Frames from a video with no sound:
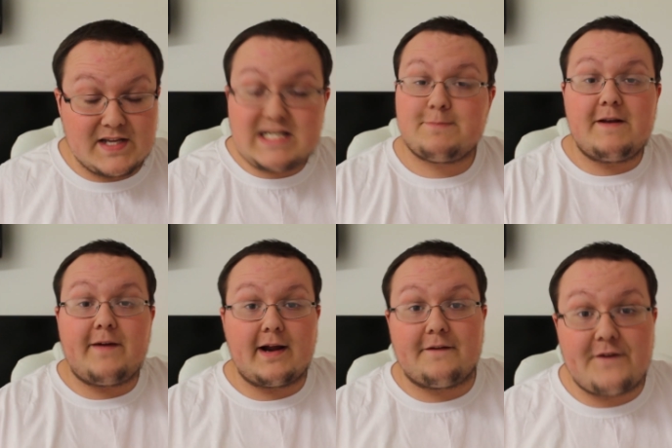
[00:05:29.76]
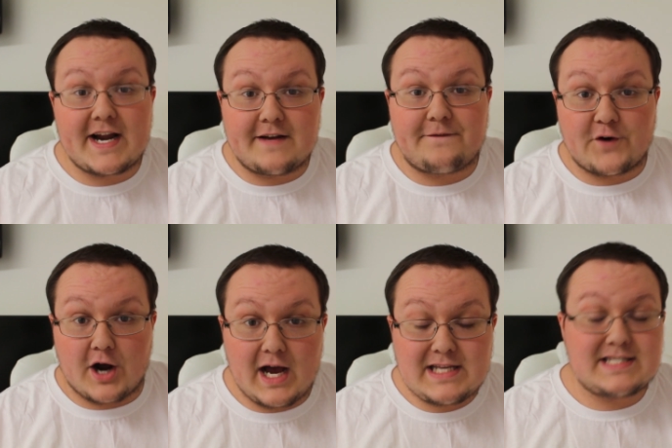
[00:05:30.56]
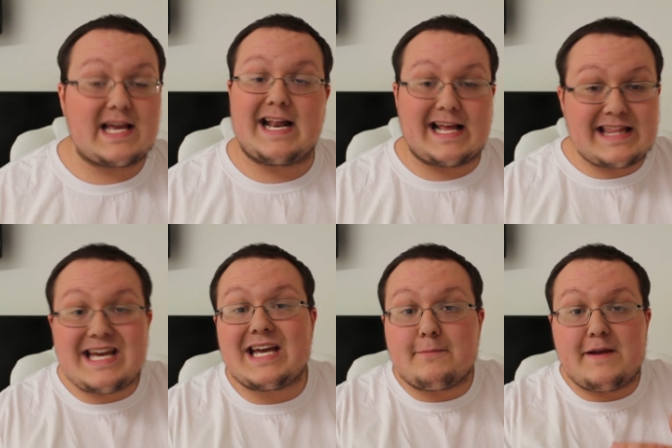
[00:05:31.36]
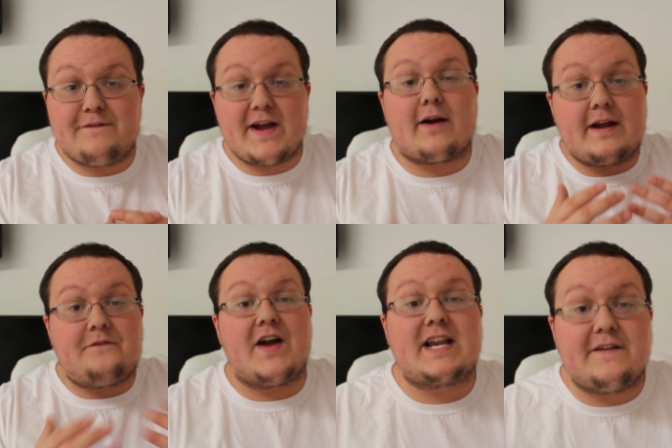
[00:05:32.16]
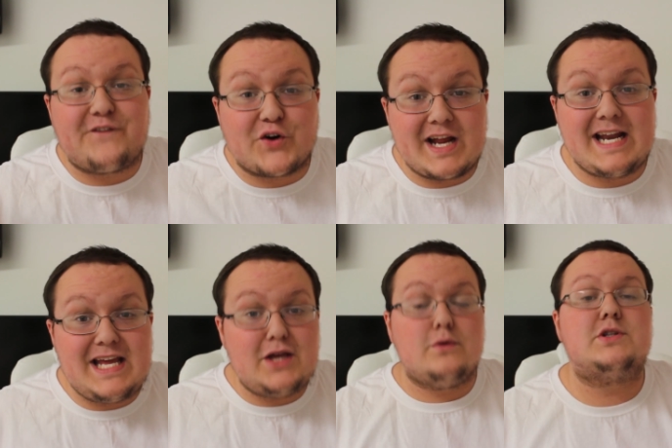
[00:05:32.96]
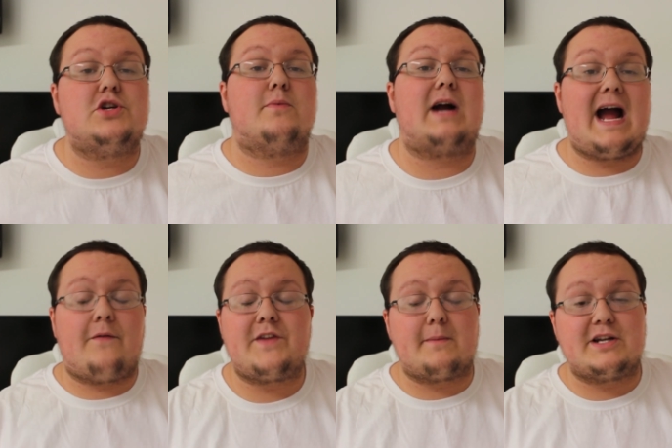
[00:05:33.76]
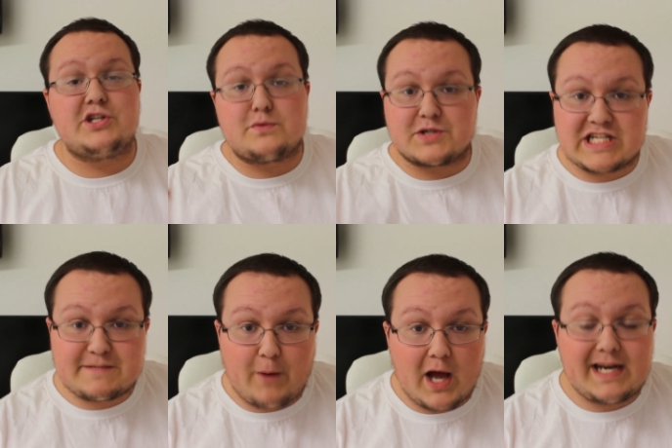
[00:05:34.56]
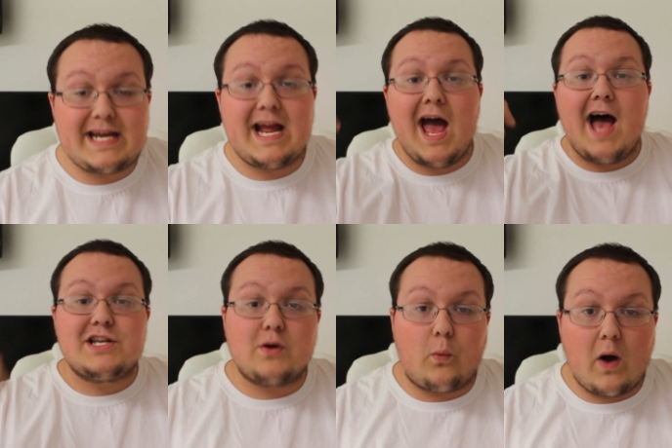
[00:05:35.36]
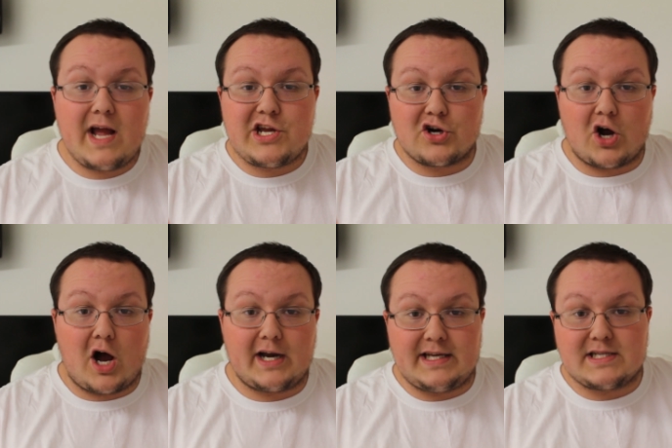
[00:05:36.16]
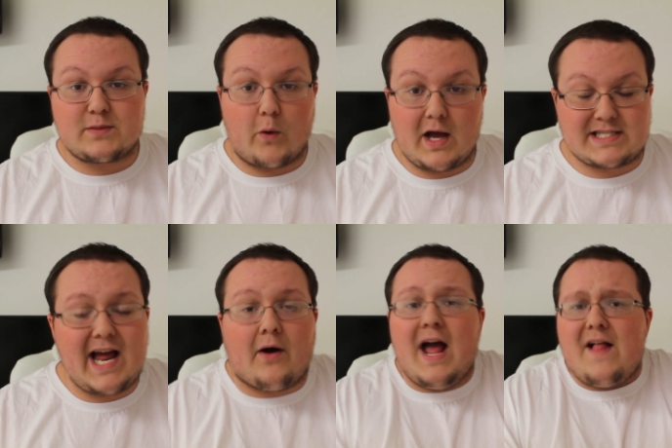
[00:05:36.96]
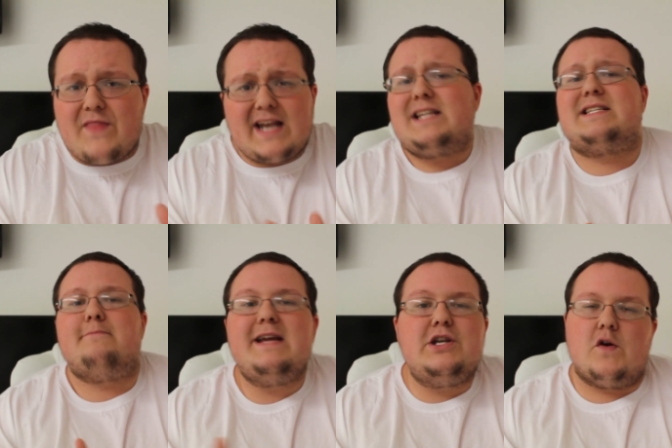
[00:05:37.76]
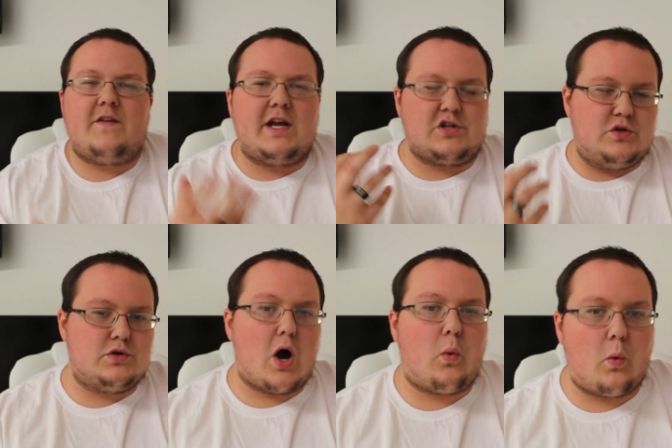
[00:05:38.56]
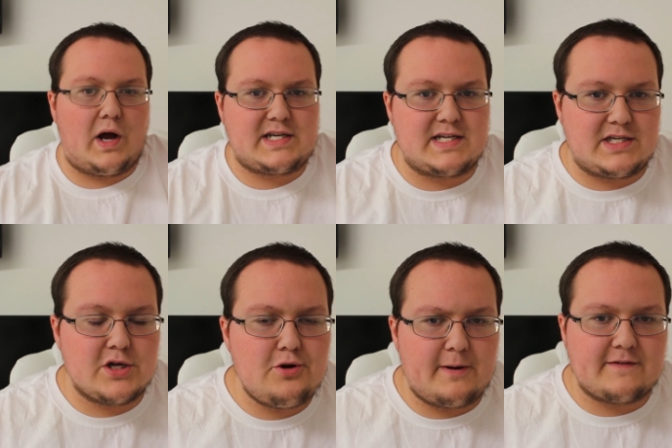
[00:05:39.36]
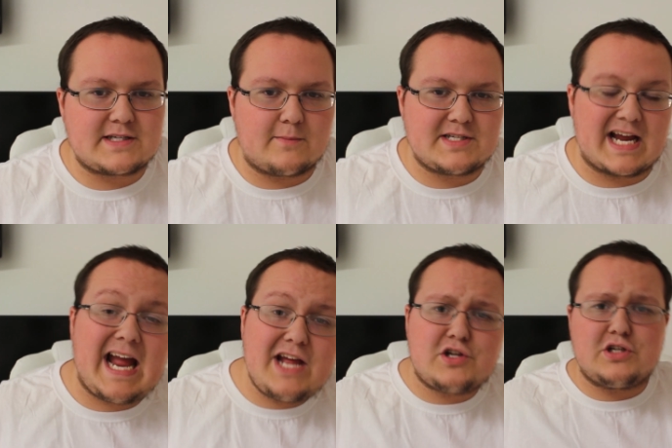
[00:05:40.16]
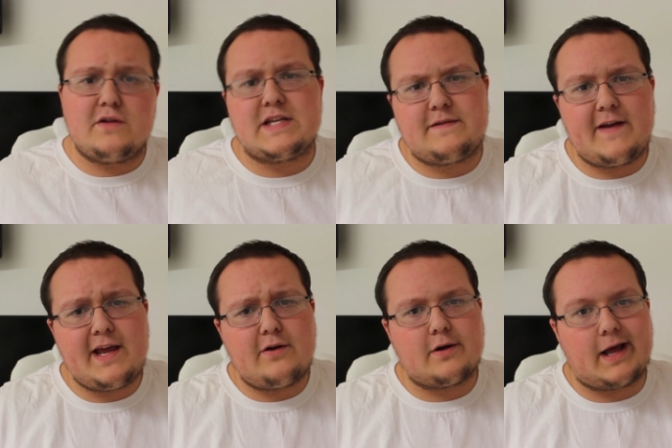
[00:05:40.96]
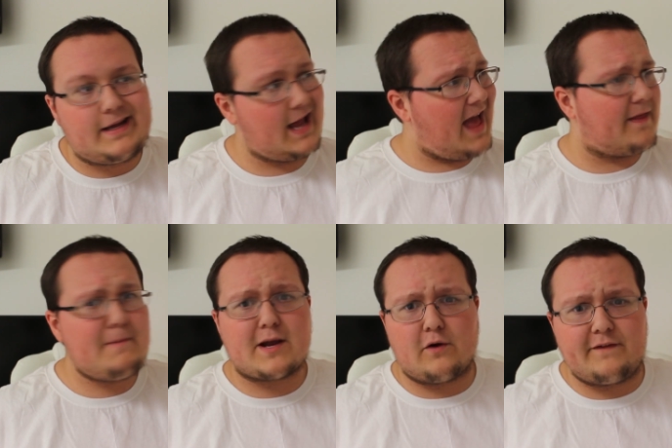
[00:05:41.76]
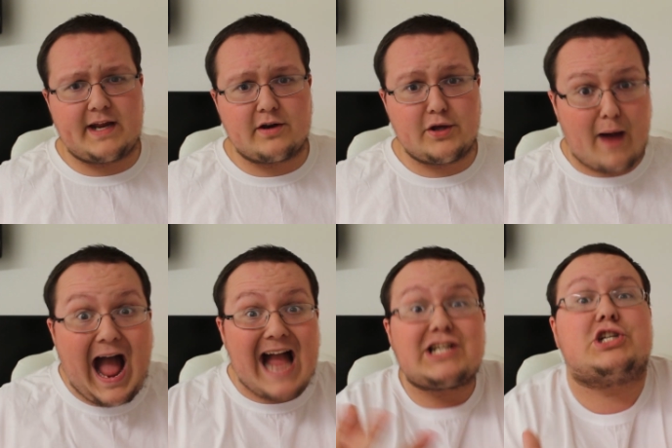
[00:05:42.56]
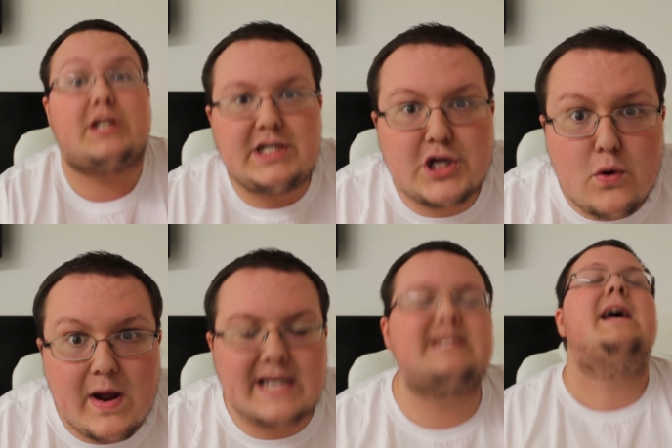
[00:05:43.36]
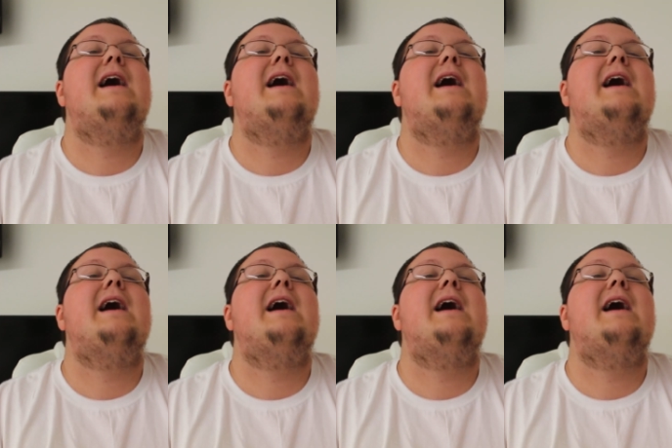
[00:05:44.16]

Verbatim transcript: This has been very effective for us and I think it can be very effective for any YouTuber out there by just responding to what your audience wants. Now, that doesn't mean do videos you don't want to do, but if someone's like, hey, you should do this video, and you're like, yeah, that'd be a cool video to do, actually do it